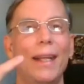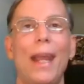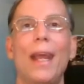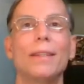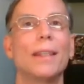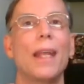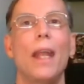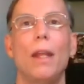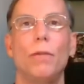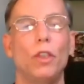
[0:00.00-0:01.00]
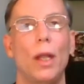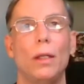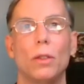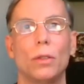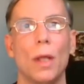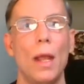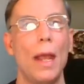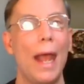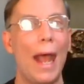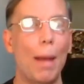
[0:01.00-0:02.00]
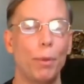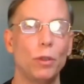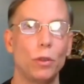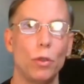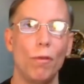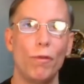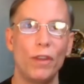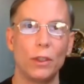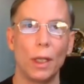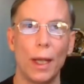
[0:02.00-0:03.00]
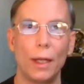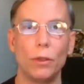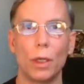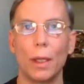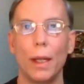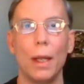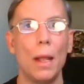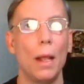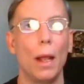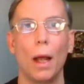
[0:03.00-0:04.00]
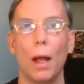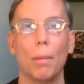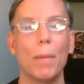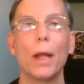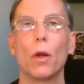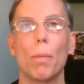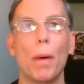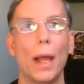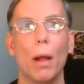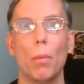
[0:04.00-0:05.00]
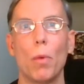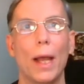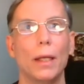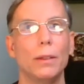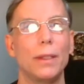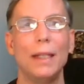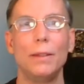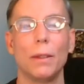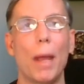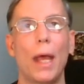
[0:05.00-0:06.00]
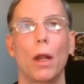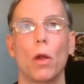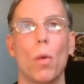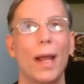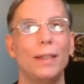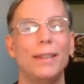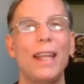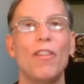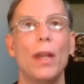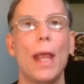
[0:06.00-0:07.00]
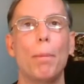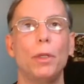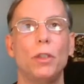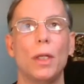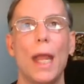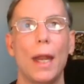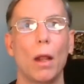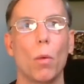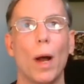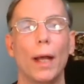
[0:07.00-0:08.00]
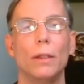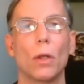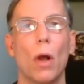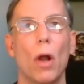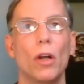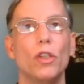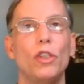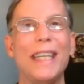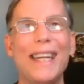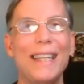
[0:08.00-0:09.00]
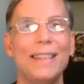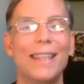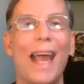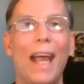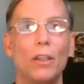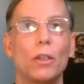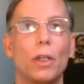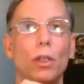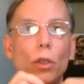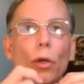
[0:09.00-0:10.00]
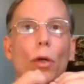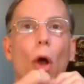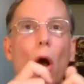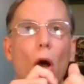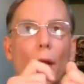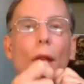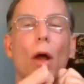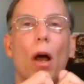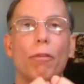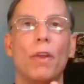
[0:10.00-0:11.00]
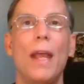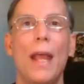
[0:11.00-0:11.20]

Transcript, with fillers: cascade of changes happens to you physiologically, uh, microbiome-wise, enzymatic-wise, even epigenetic-wise. Our genes actually turn on and off